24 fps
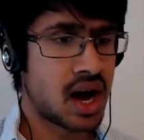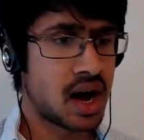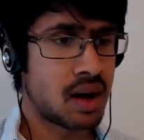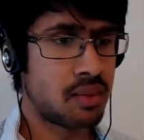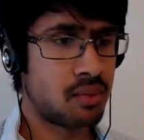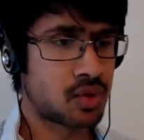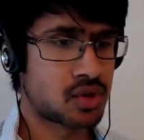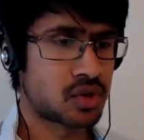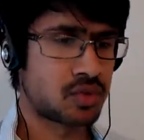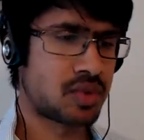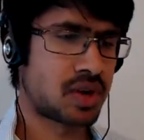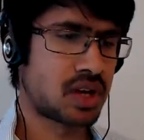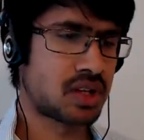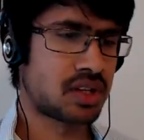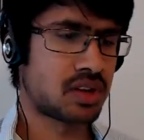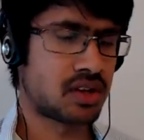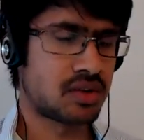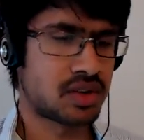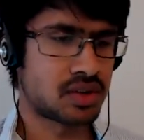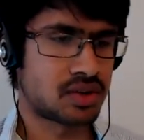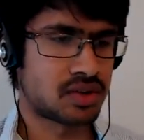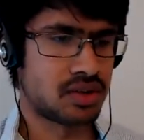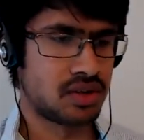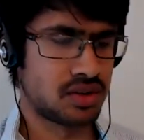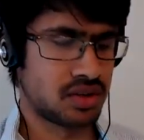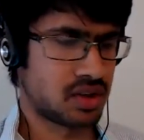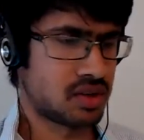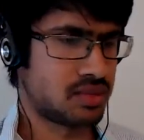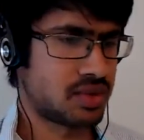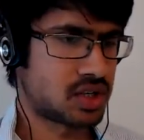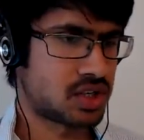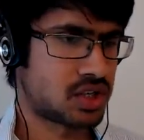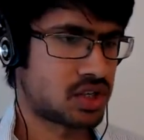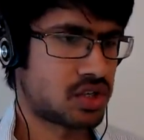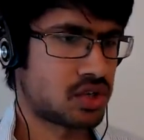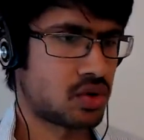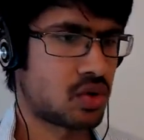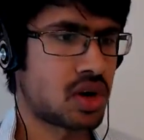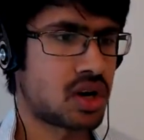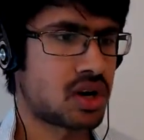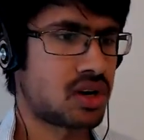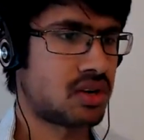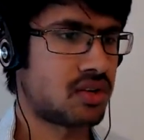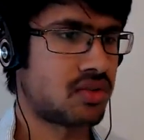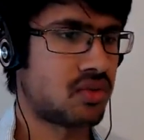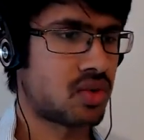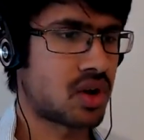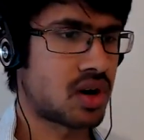which would be a little bit
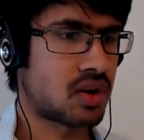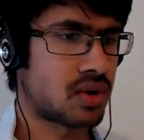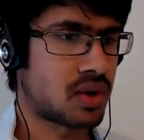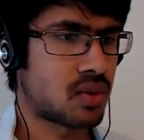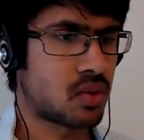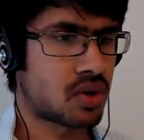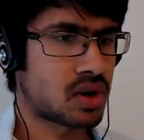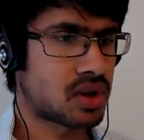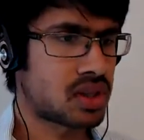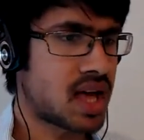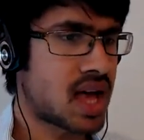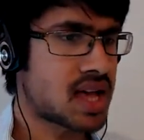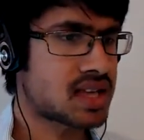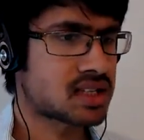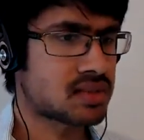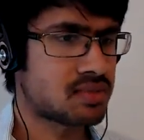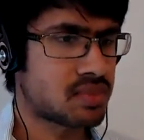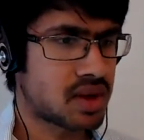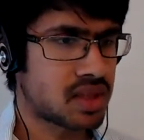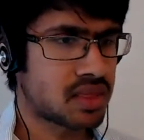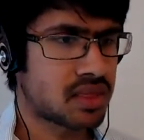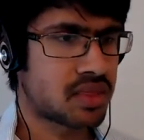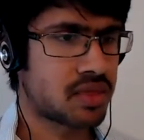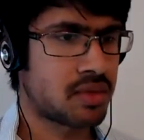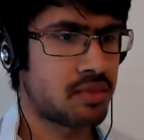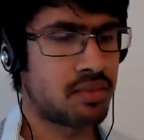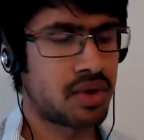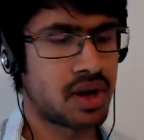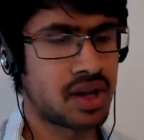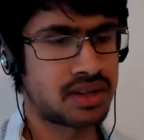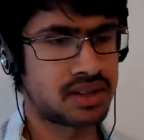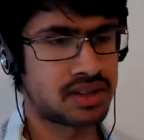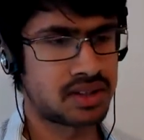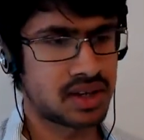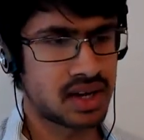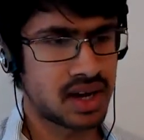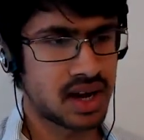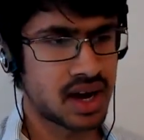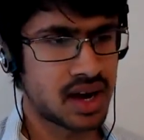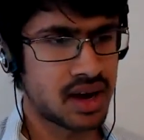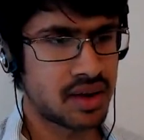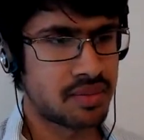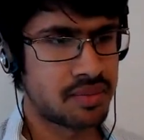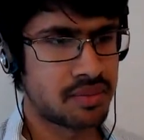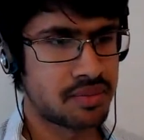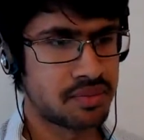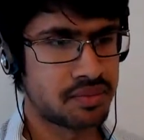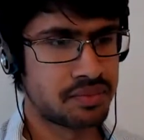short of where we were last month. But
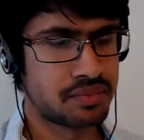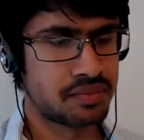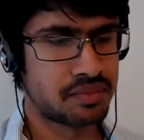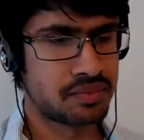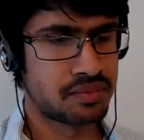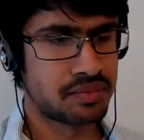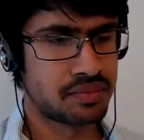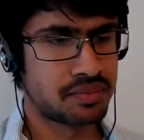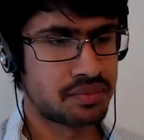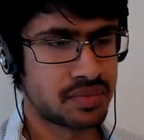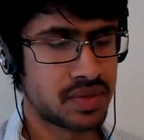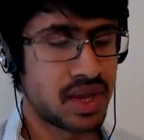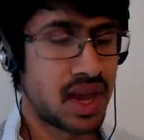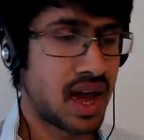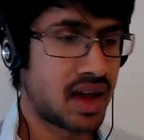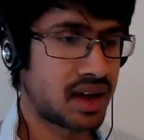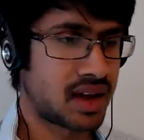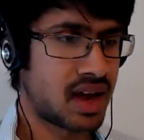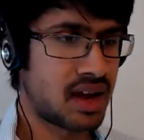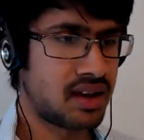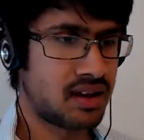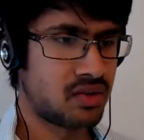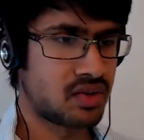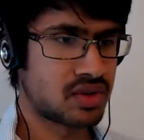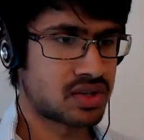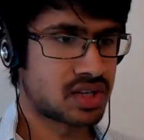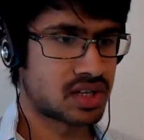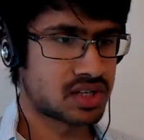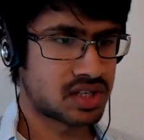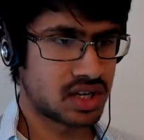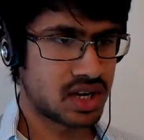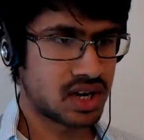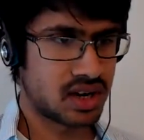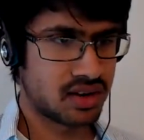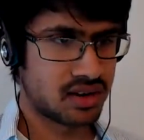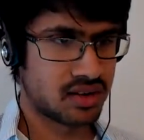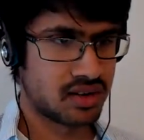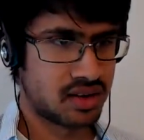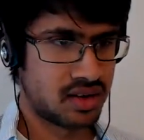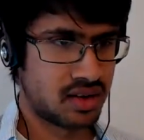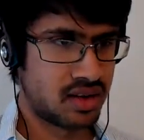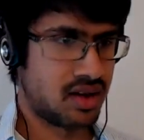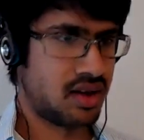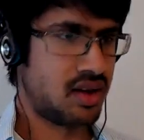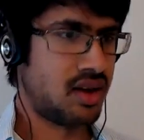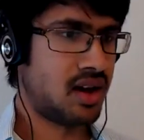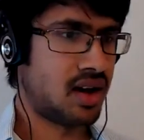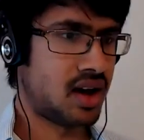yeah, again, it was such a
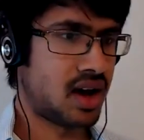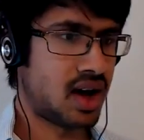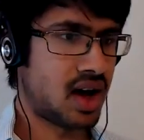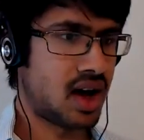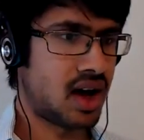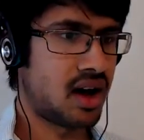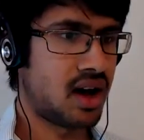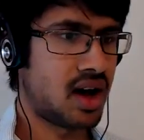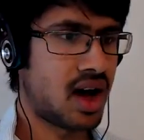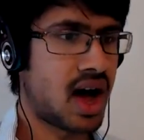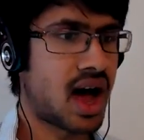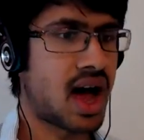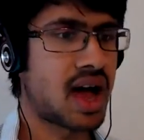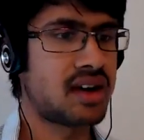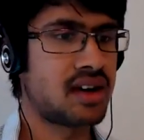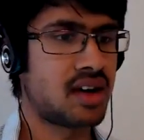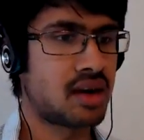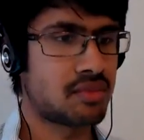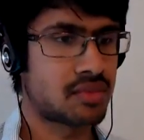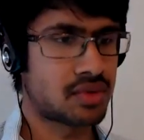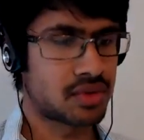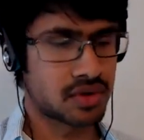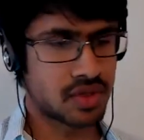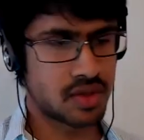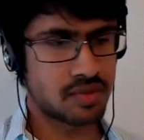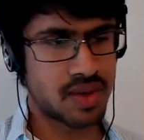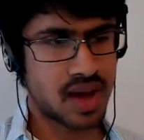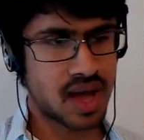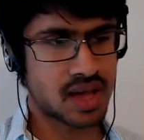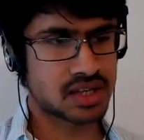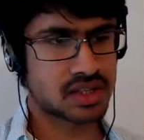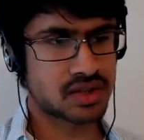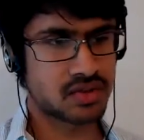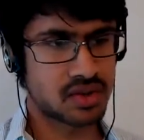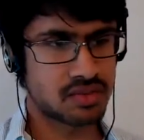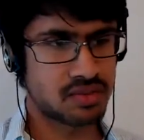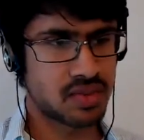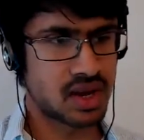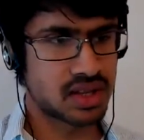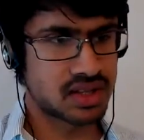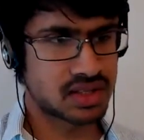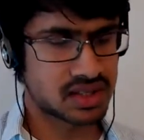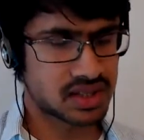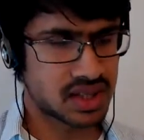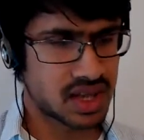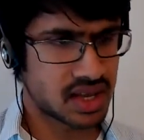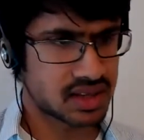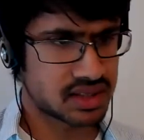high number the past 3
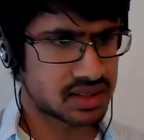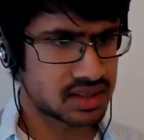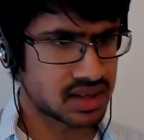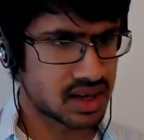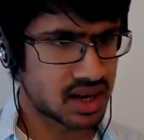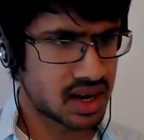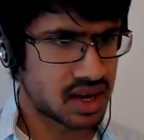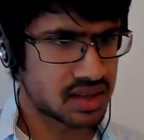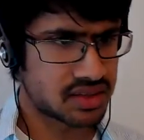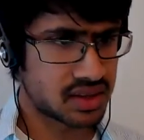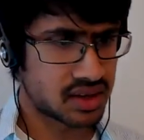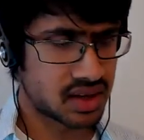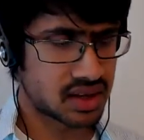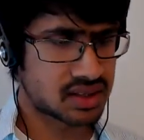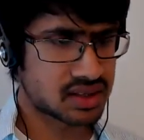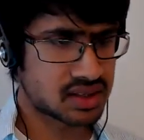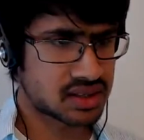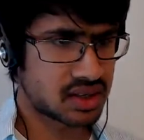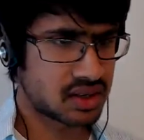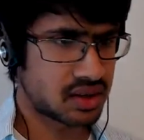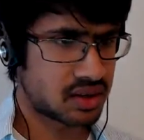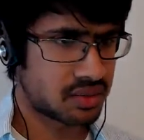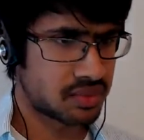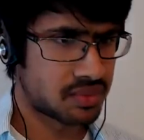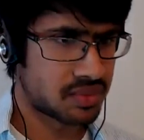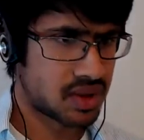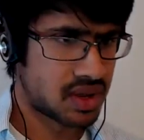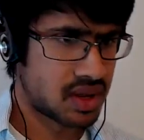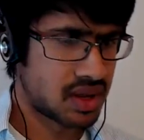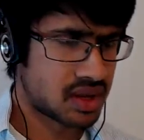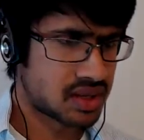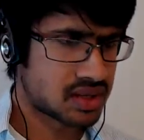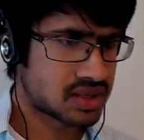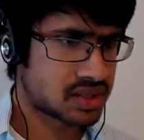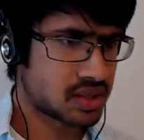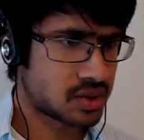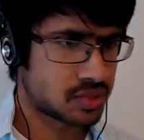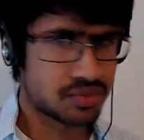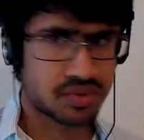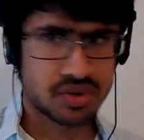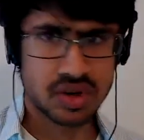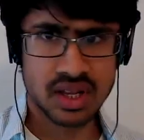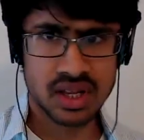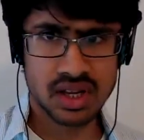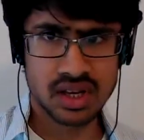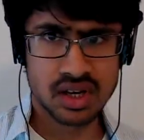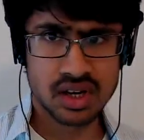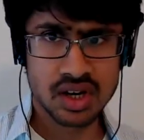months that I think it's still
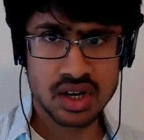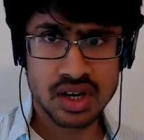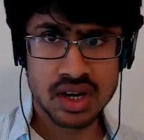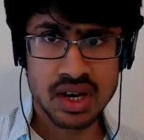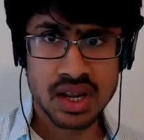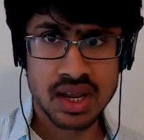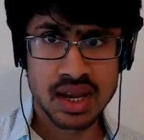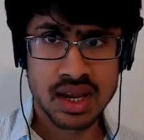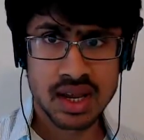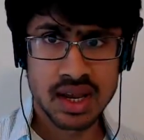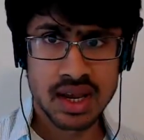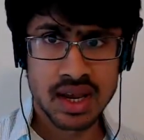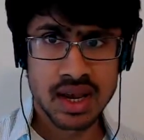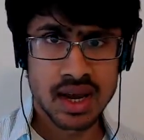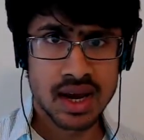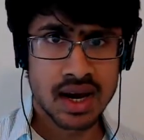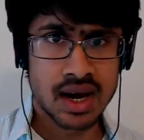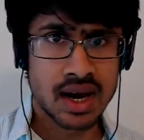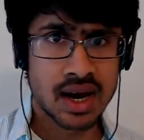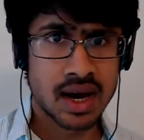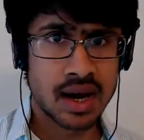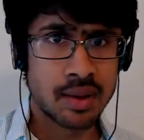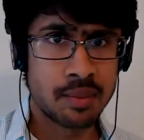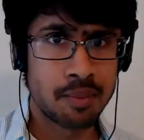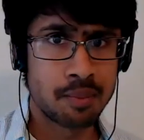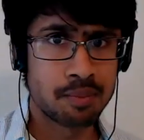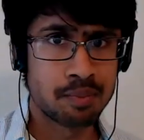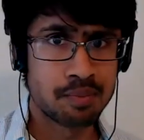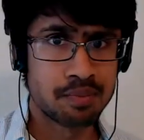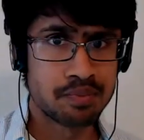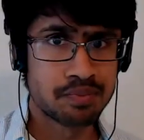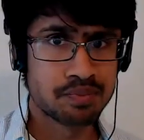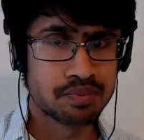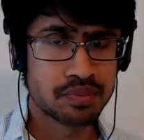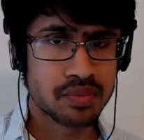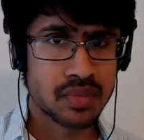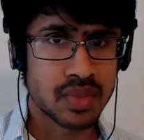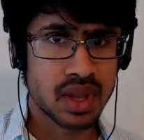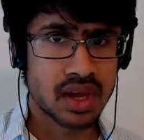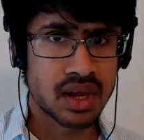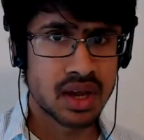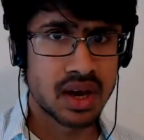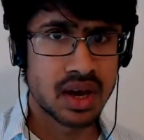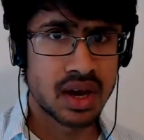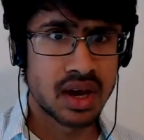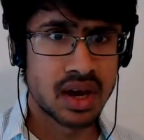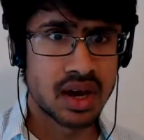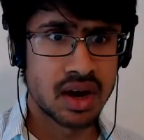pretty good. Want
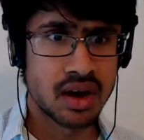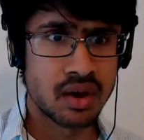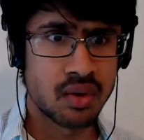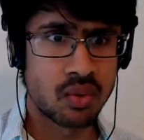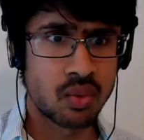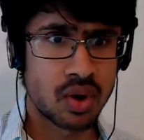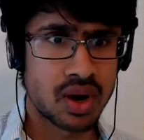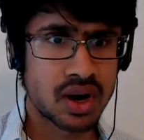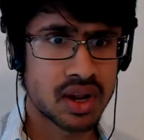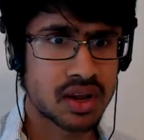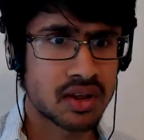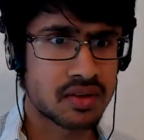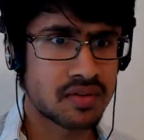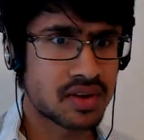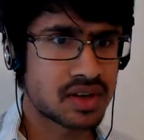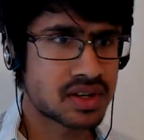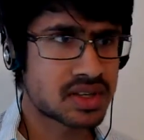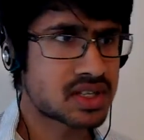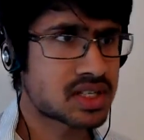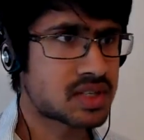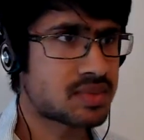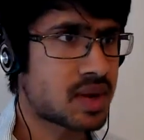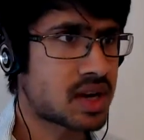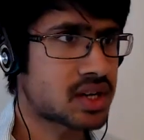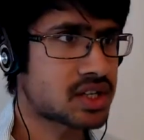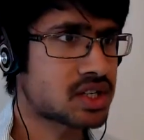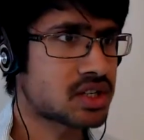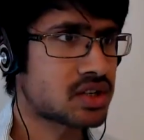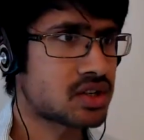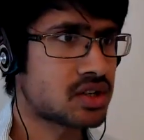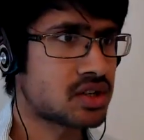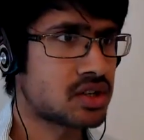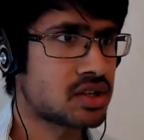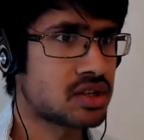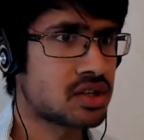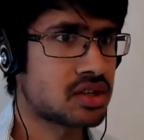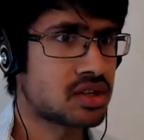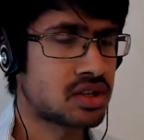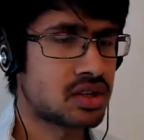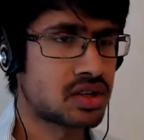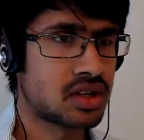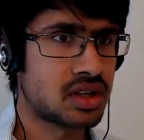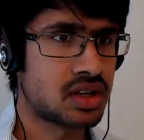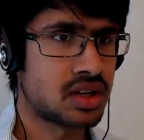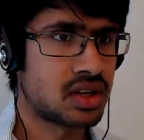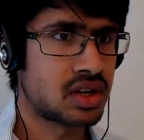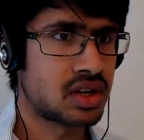to give a special